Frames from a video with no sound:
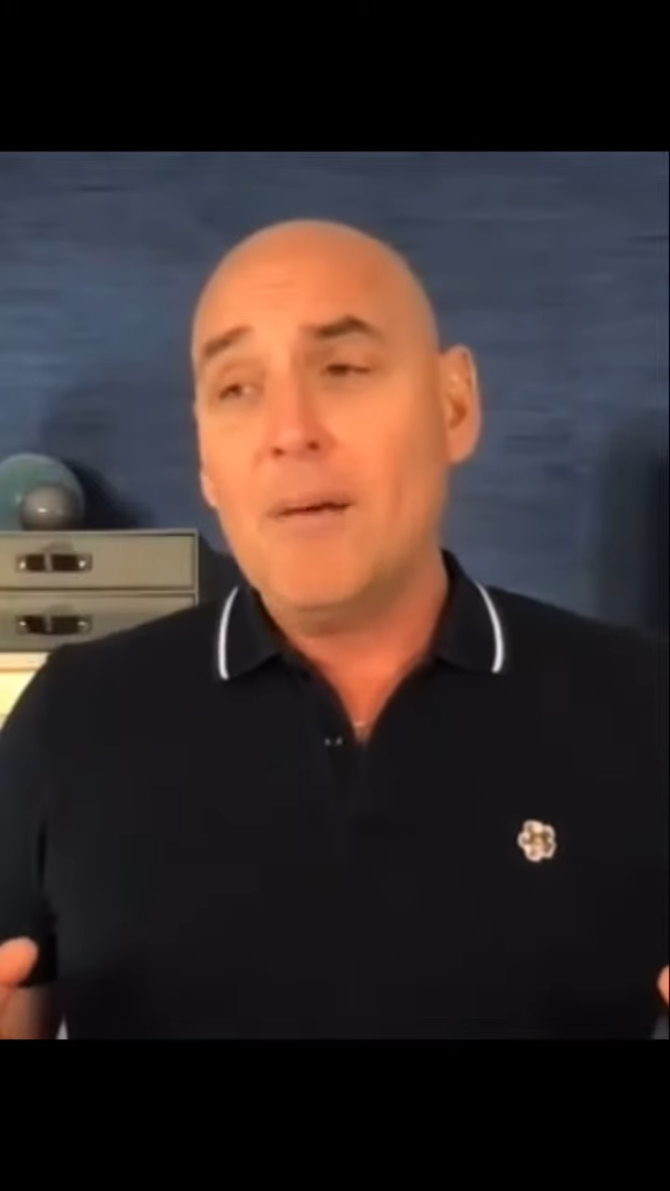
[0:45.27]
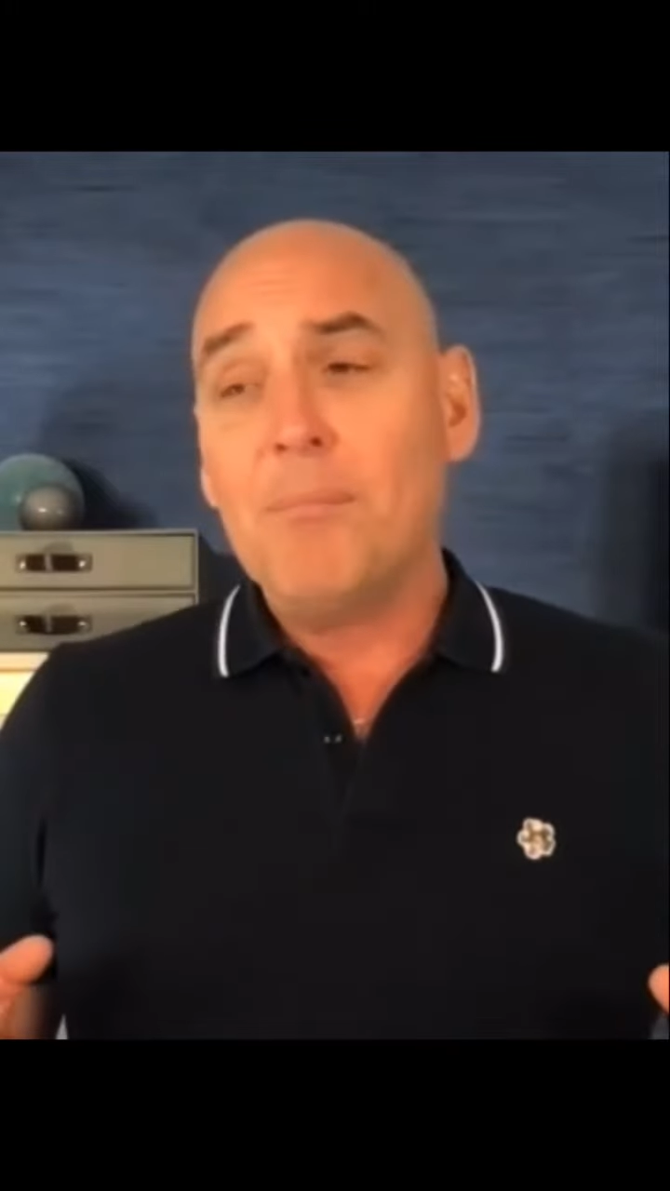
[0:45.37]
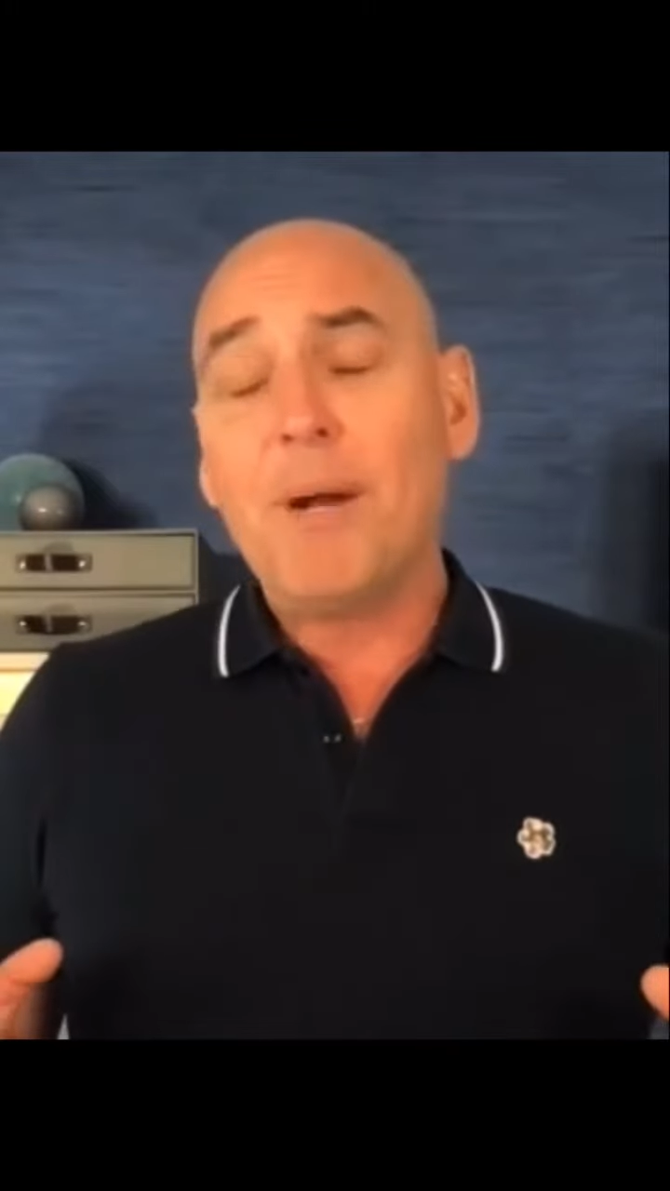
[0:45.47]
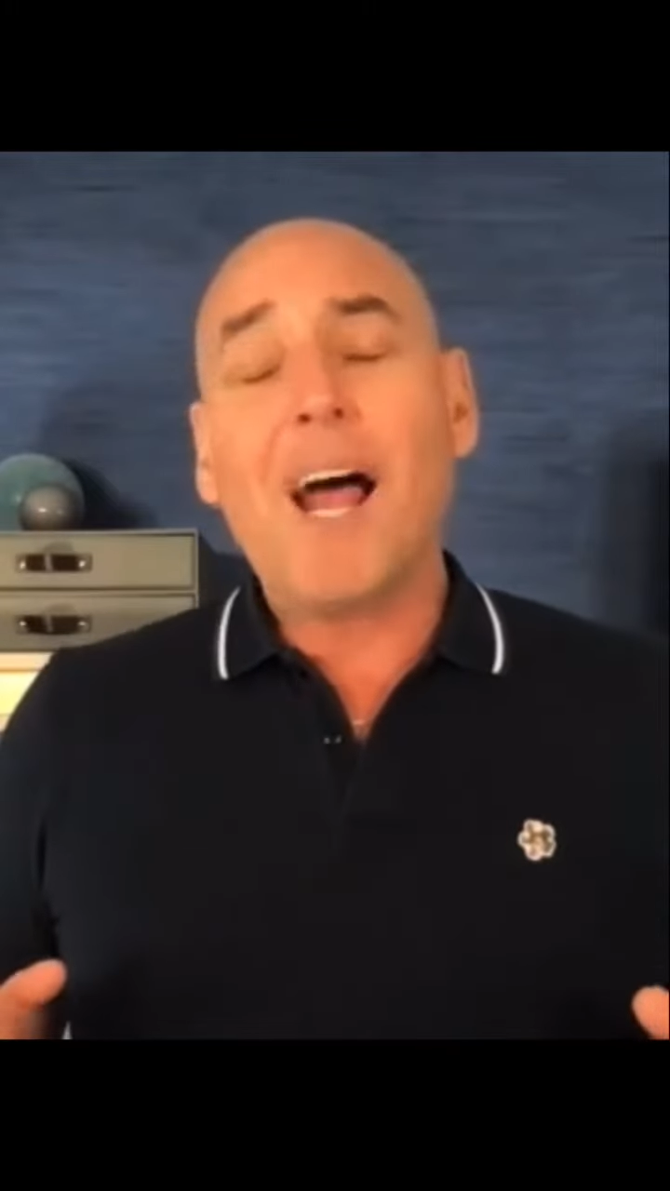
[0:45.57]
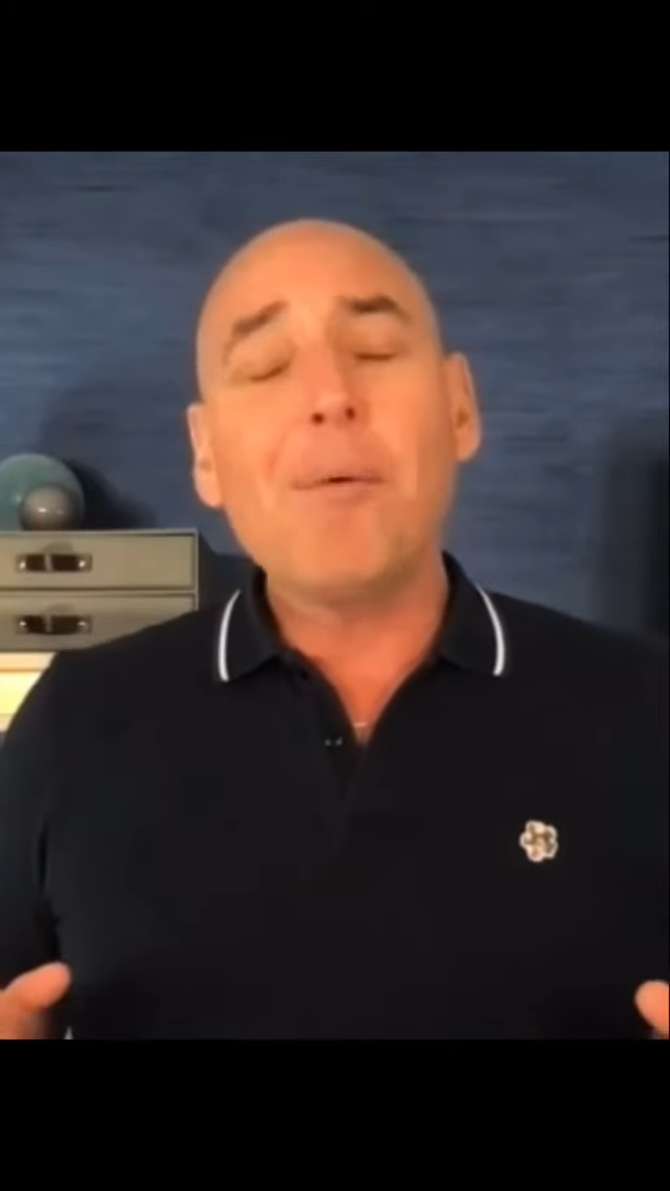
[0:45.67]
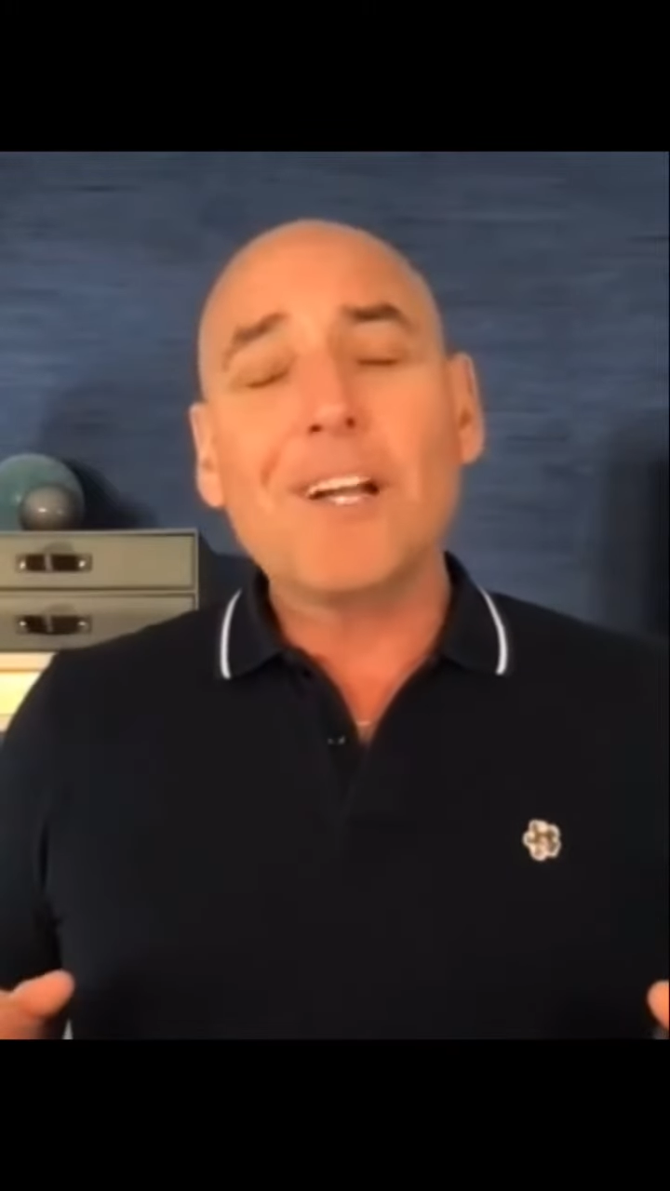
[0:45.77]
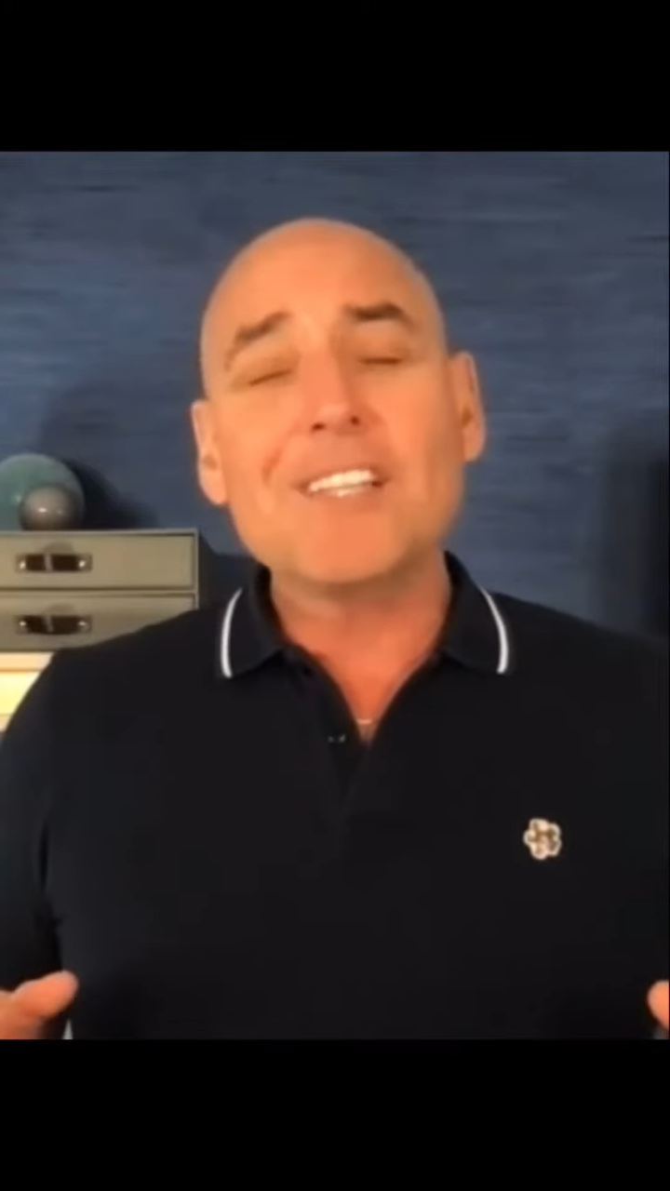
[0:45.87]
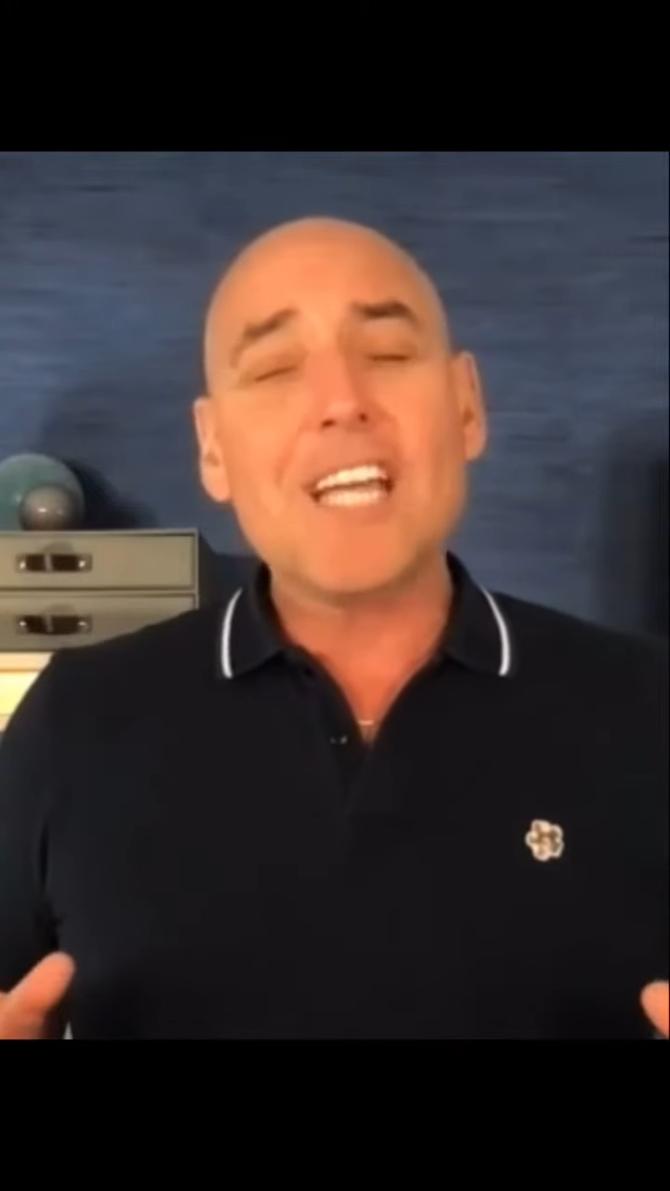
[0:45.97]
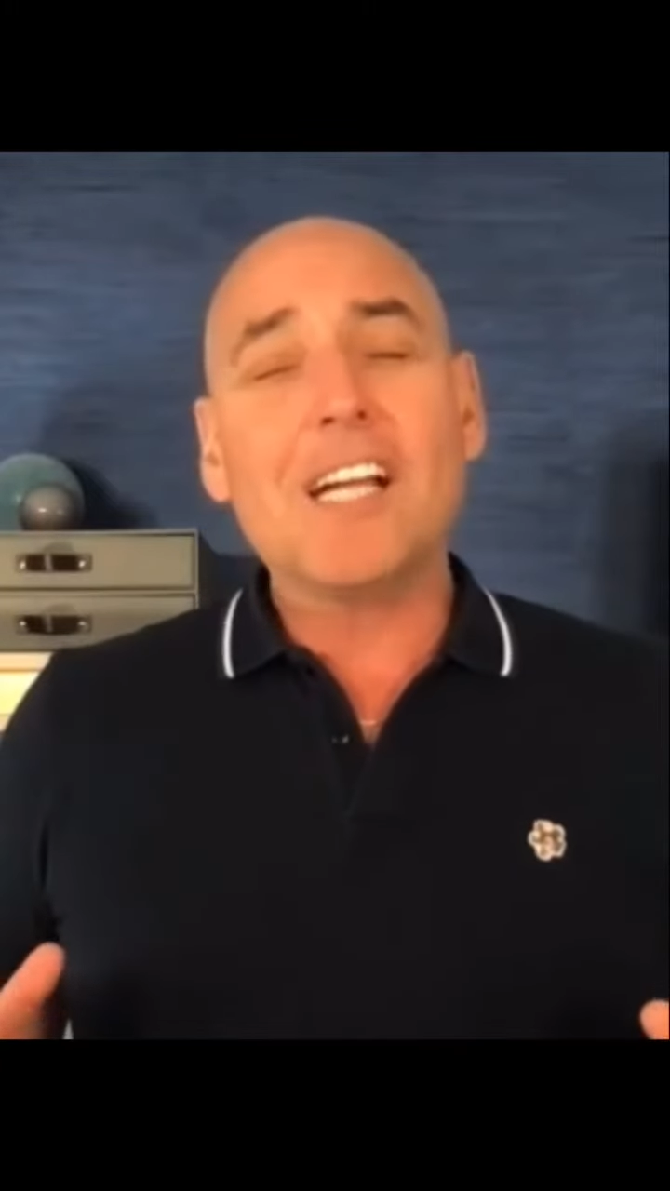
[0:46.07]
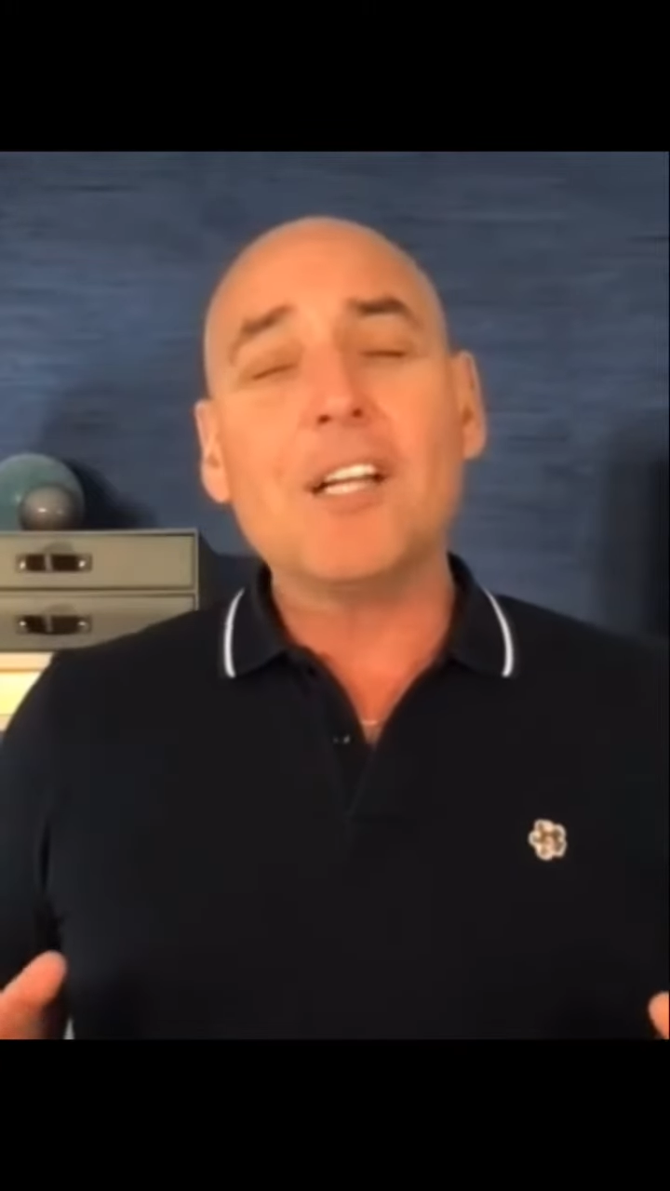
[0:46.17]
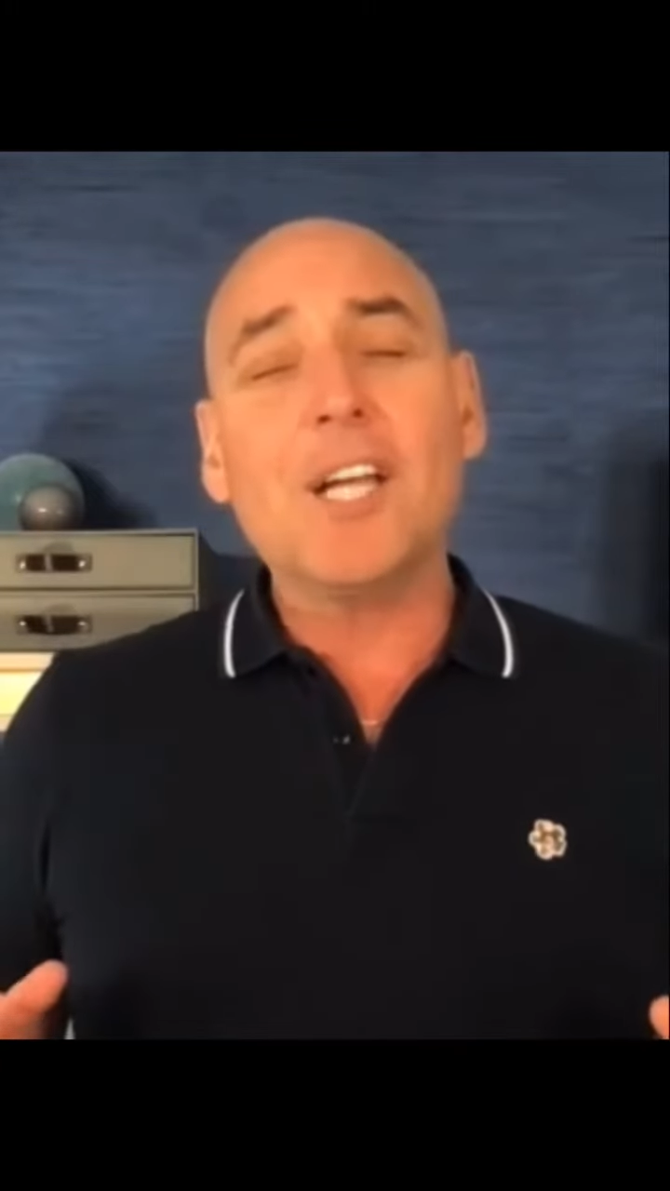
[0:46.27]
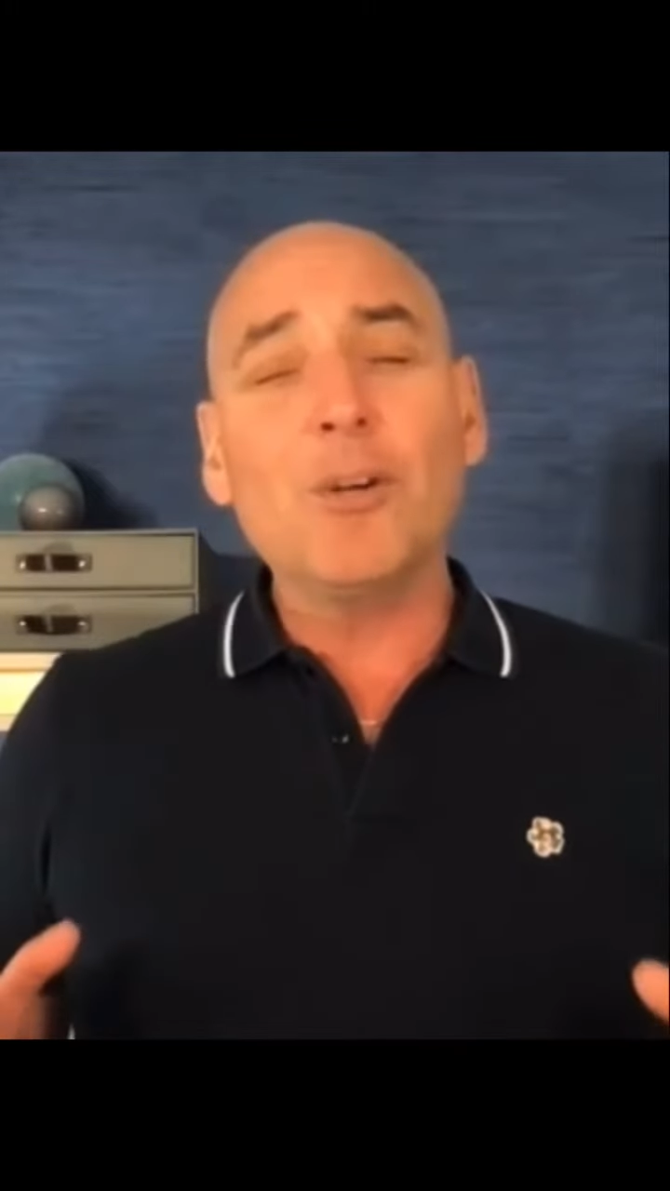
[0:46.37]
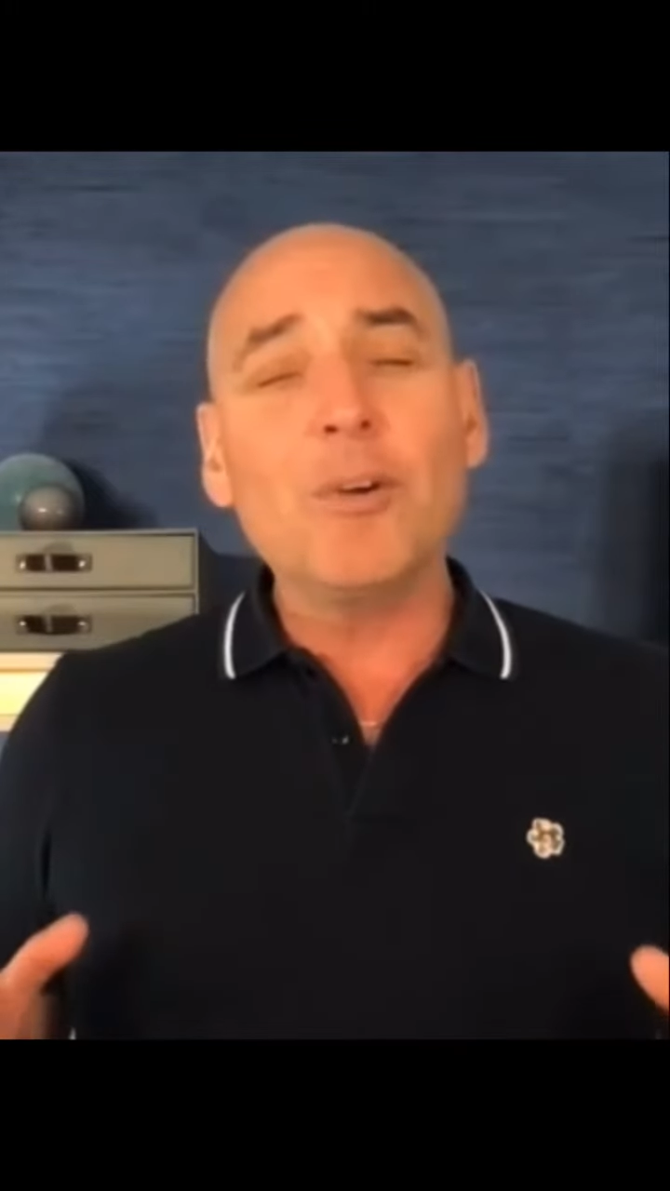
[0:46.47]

but I want to stay clean